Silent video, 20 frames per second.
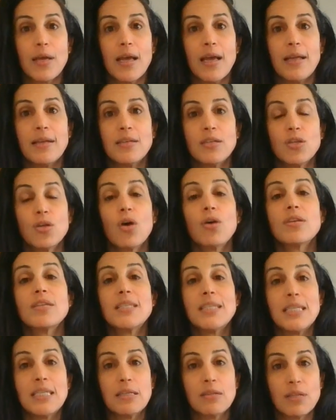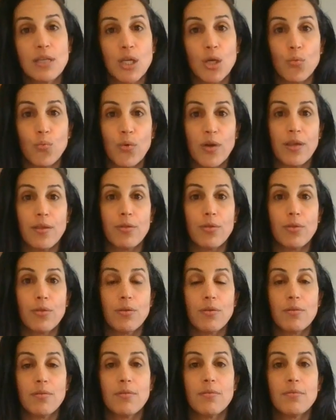and not dealing with
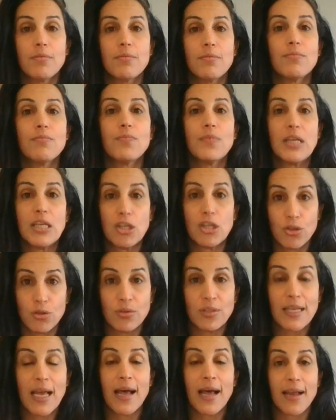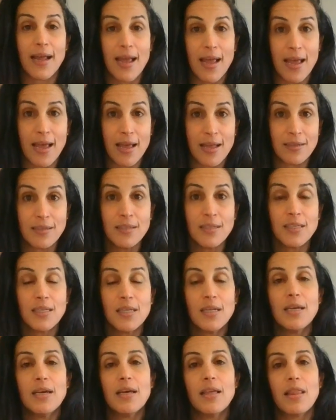issues at hand,
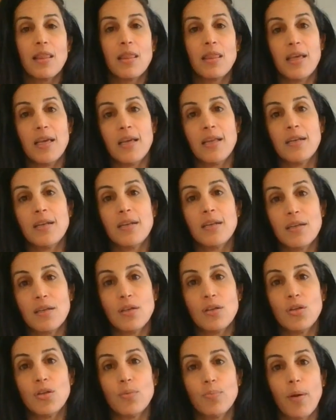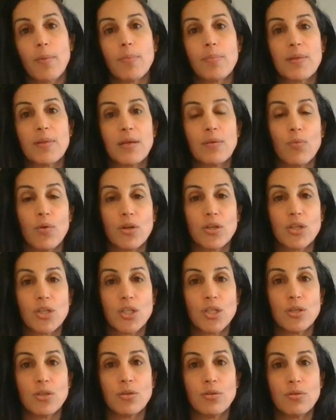then you probably want
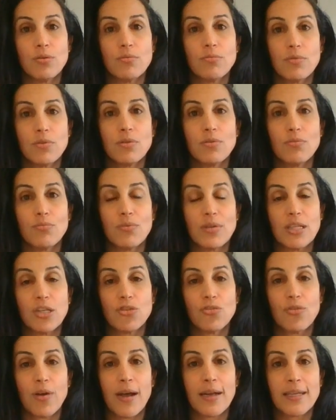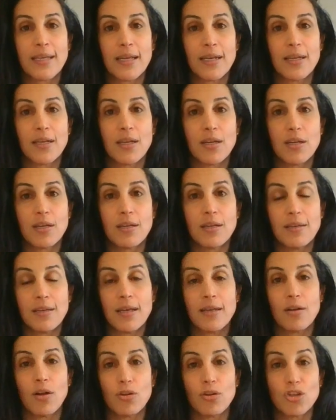to really try and
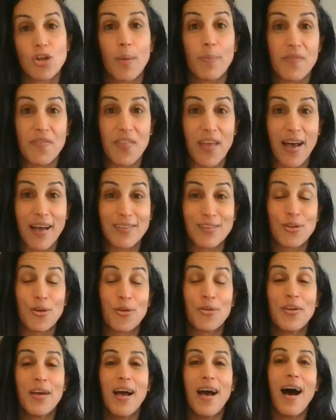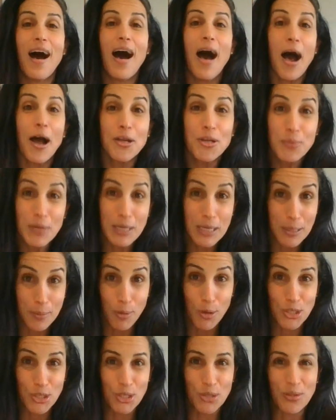get on top of that. So, are you an
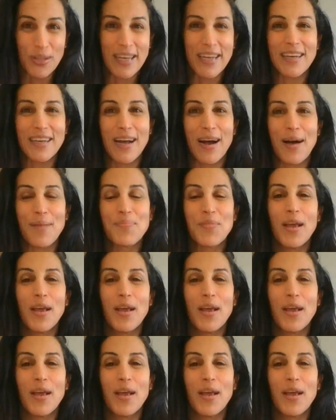emotional eater?